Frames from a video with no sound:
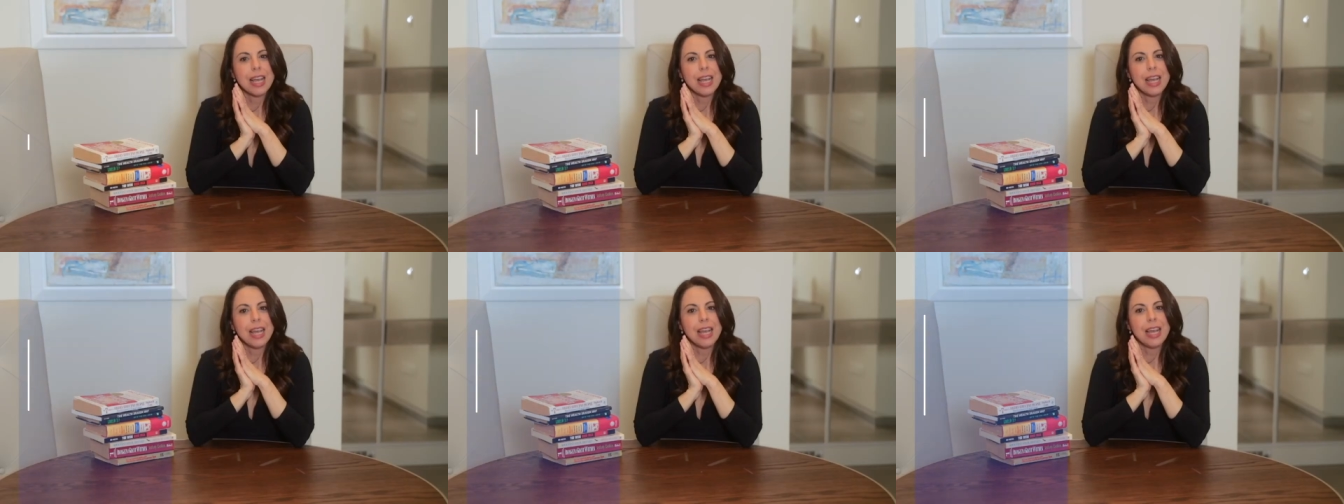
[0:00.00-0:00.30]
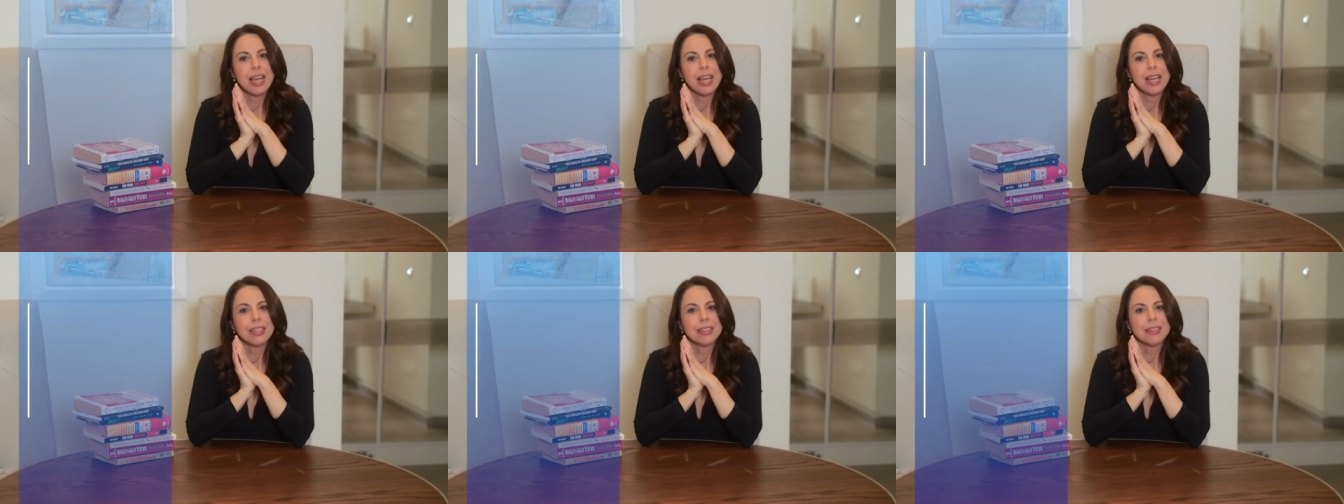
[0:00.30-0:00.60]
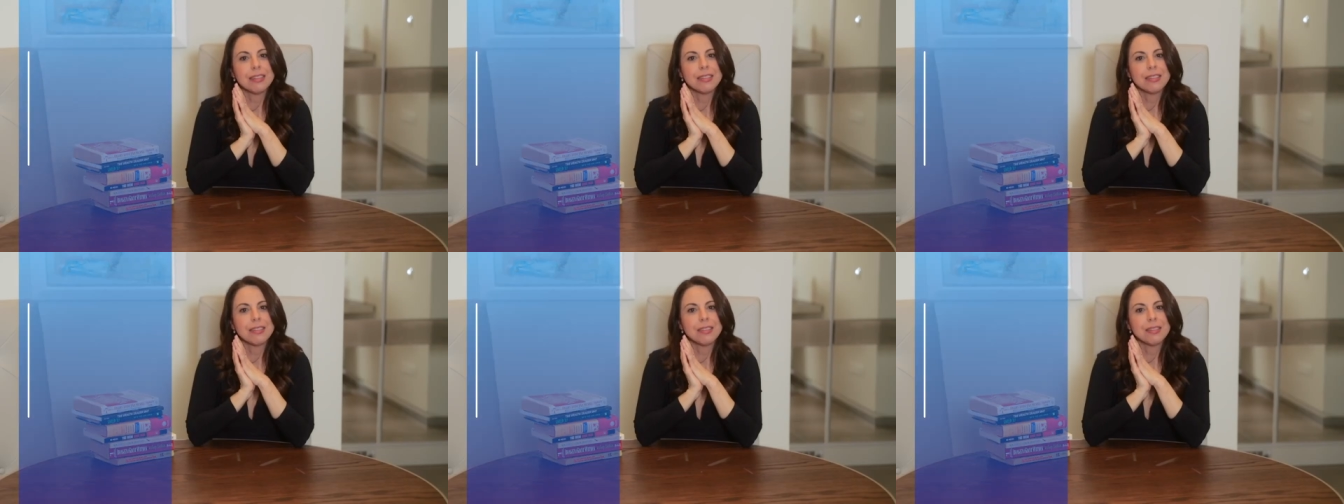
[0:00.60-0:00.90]

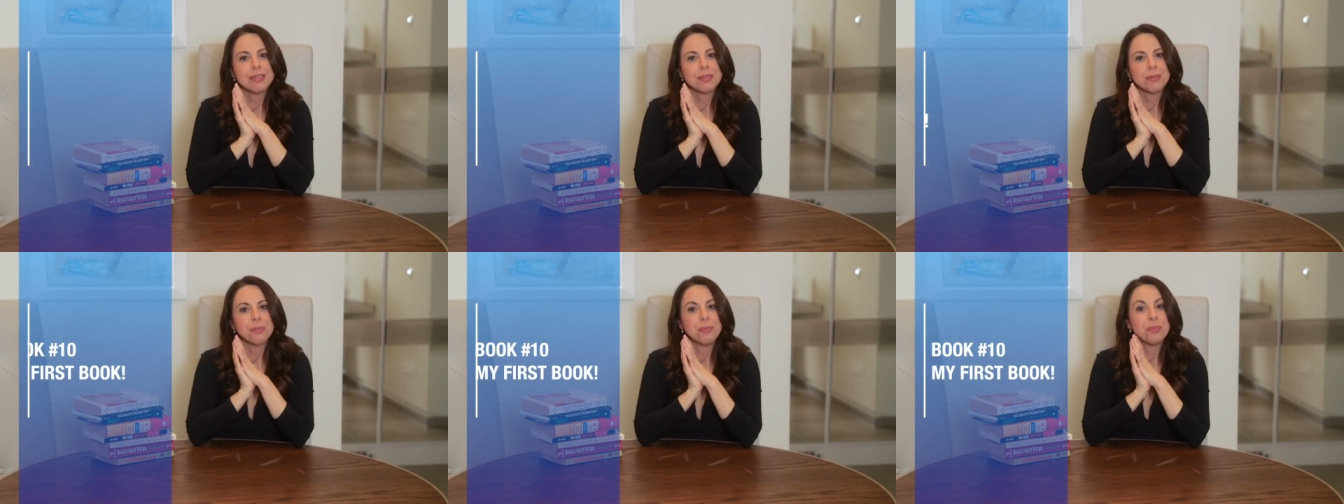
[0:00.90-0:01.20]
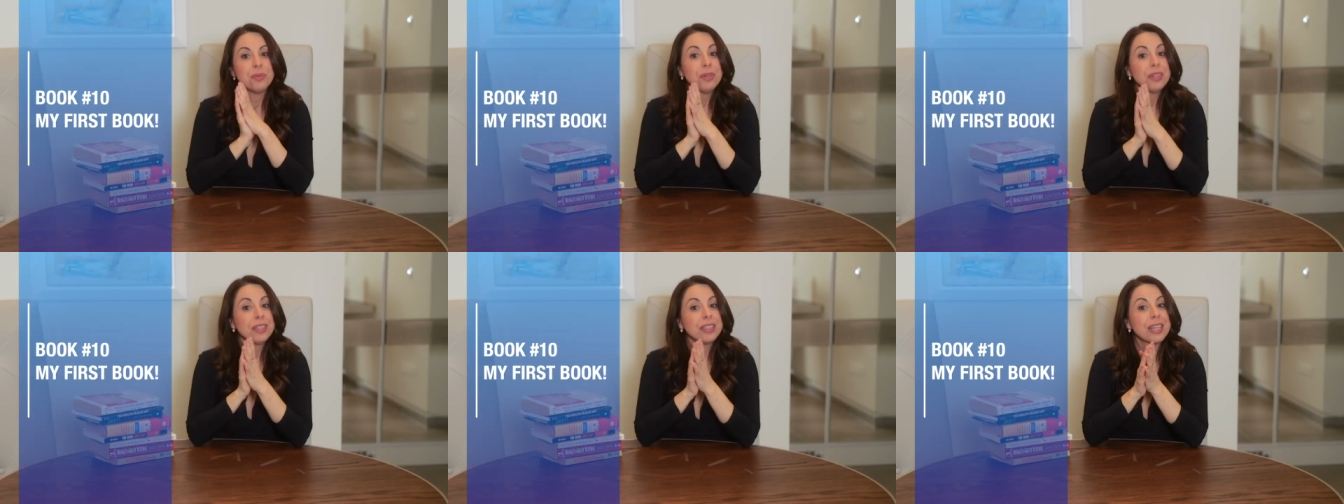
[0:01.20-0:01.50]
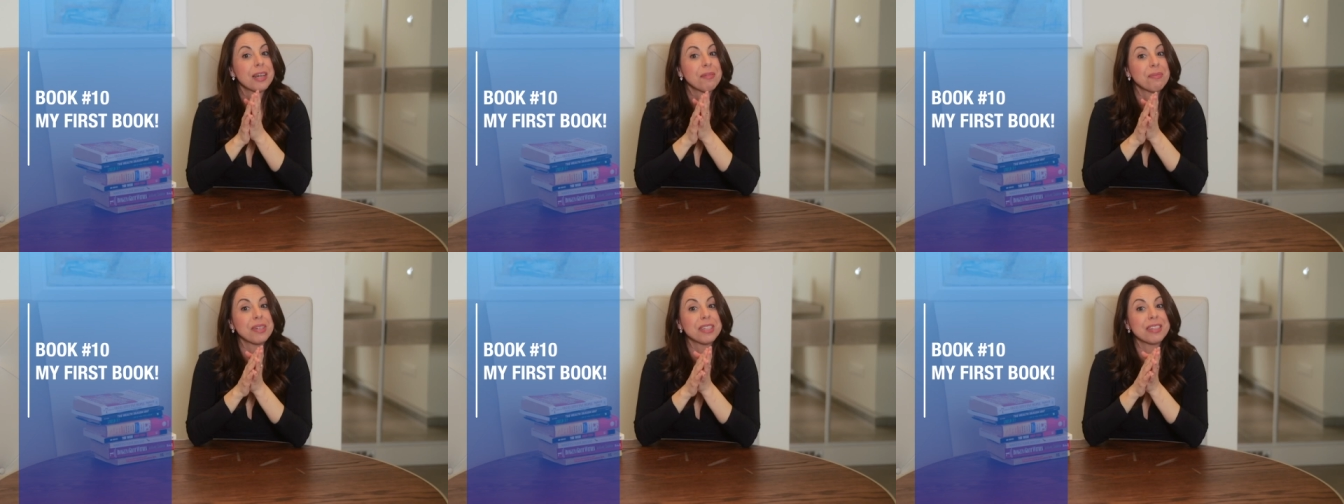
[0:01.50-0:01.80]
And book
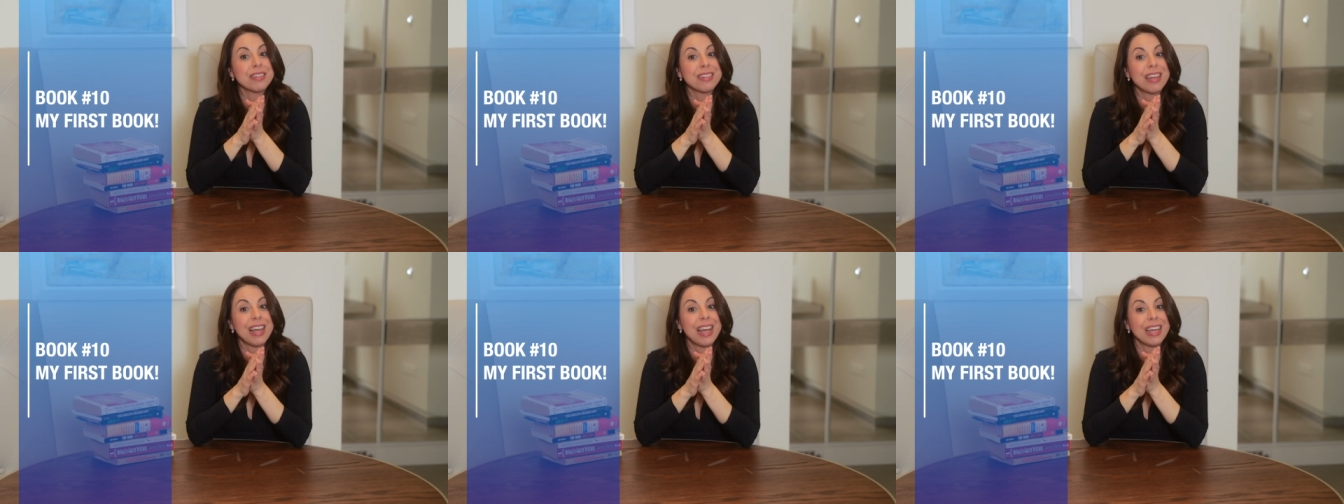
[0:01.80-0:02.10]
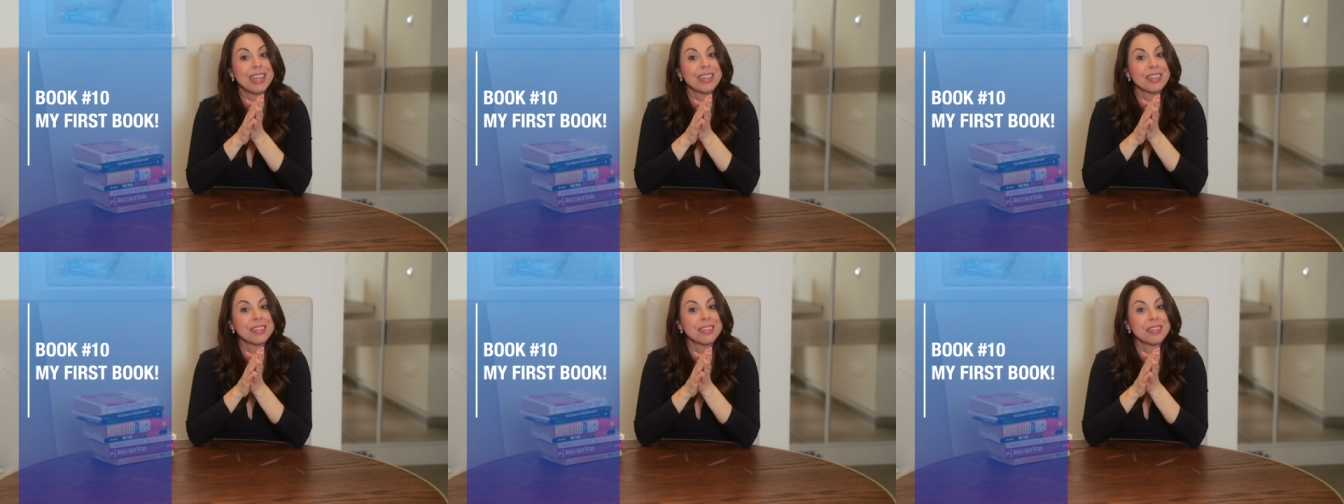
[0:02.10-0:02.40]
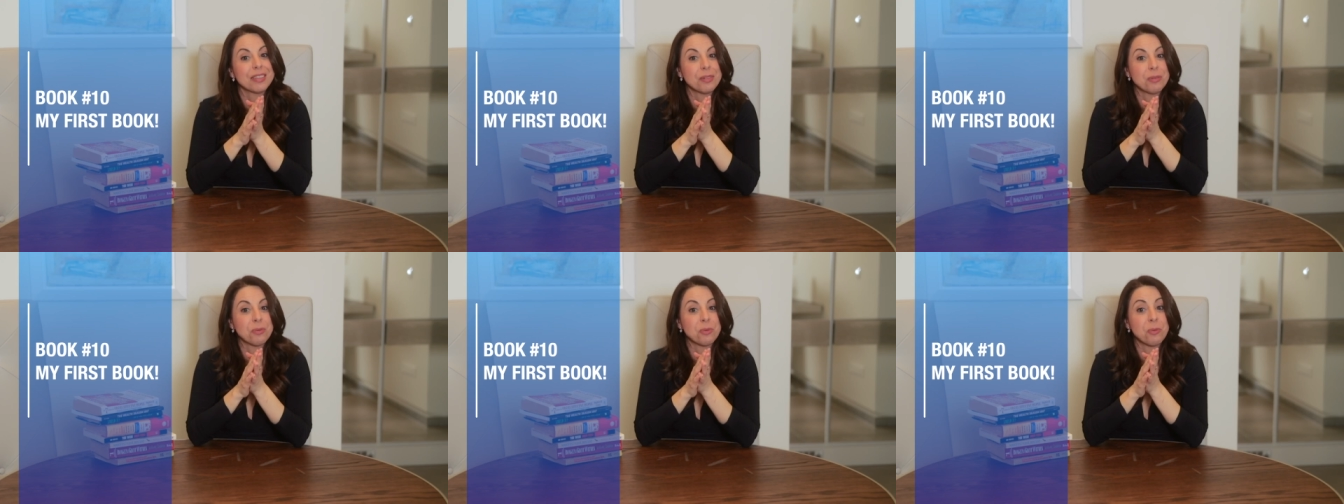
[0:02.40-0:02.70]
number 10,
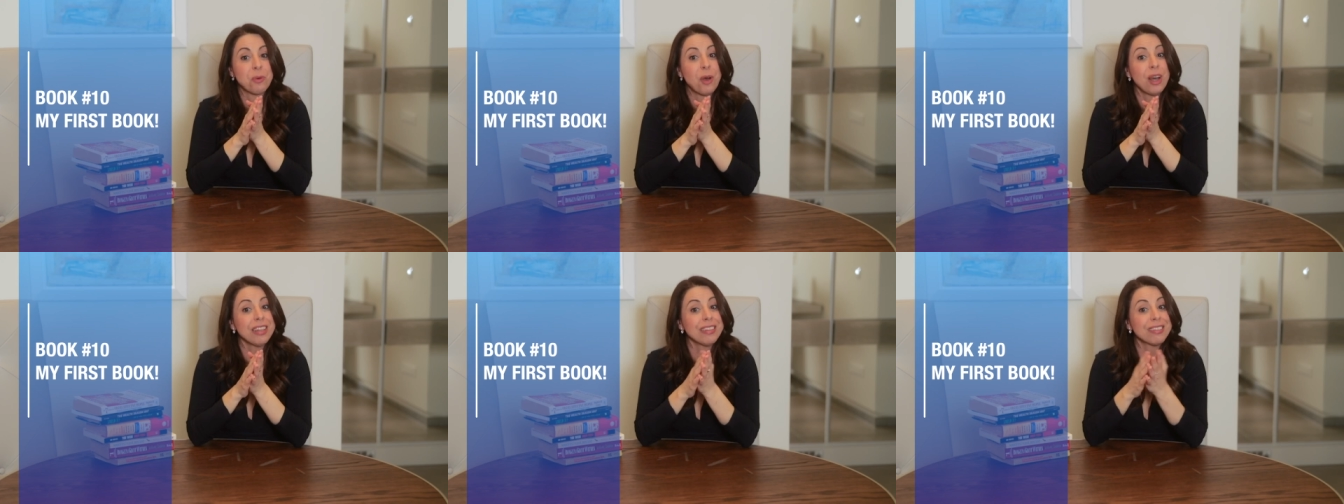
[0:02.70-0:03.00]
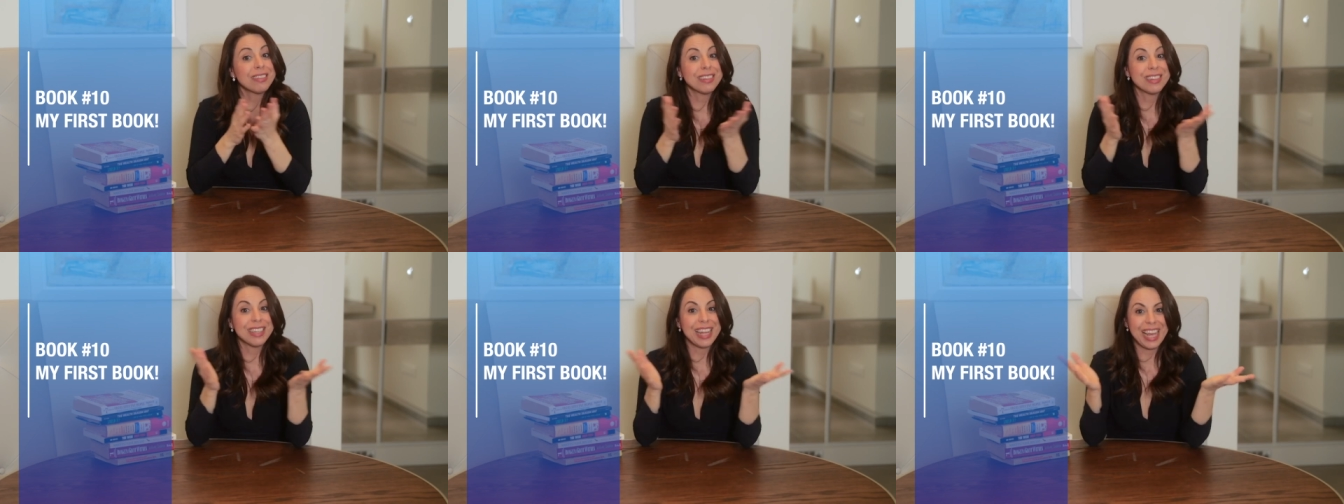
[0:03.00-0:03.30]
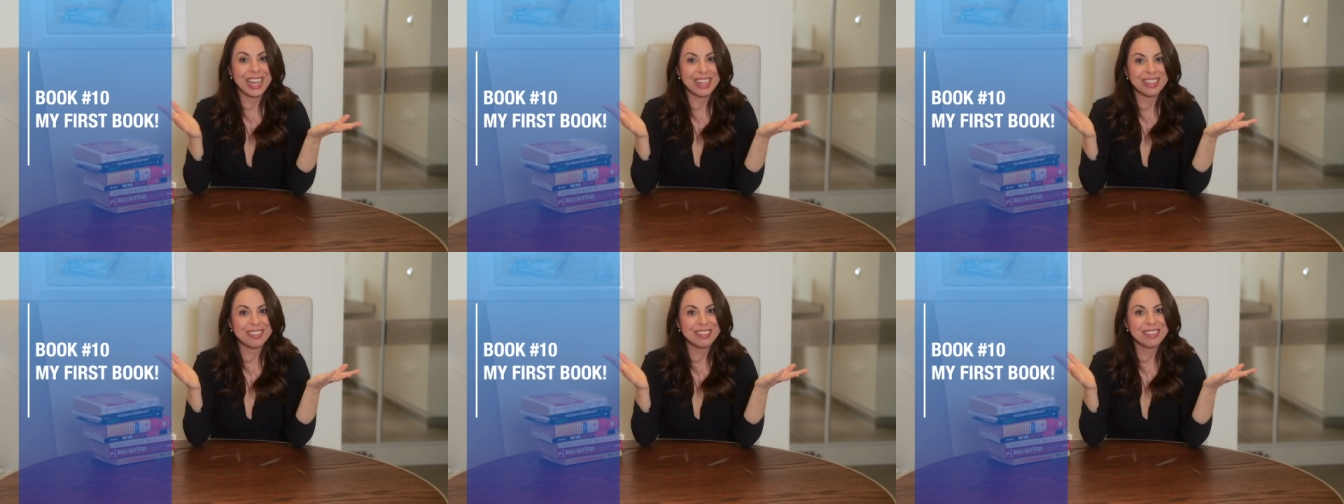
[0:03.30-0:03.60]
What's
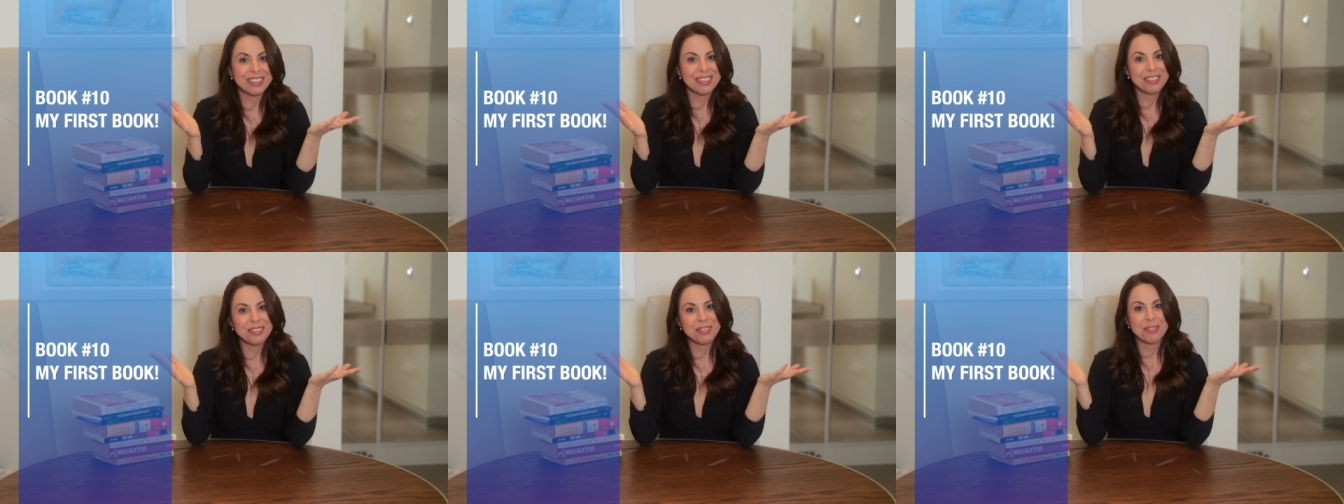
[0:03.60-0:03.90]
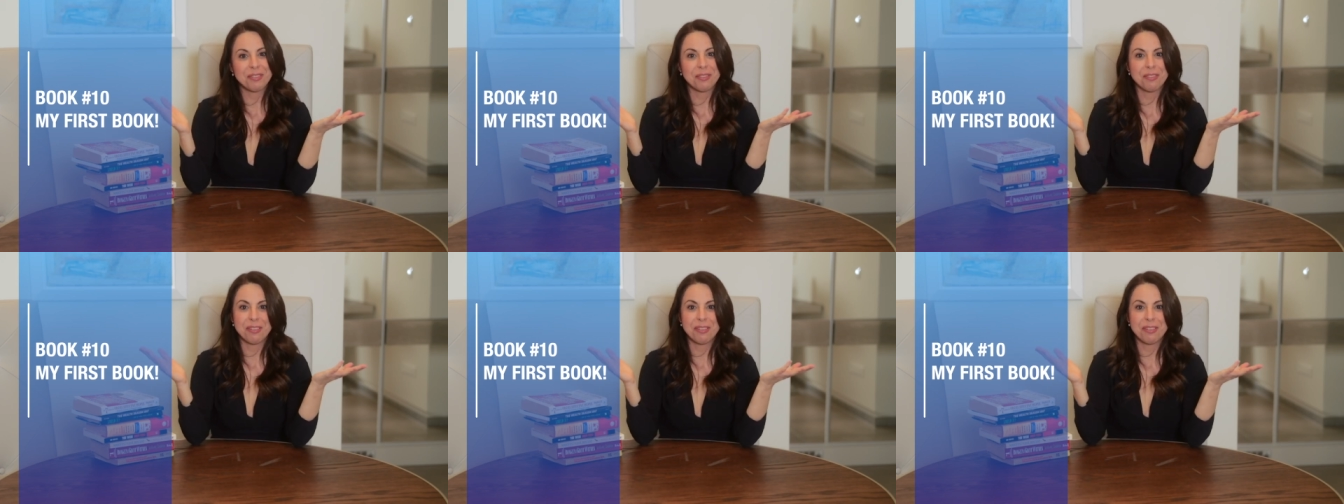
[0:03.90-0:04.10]
Next?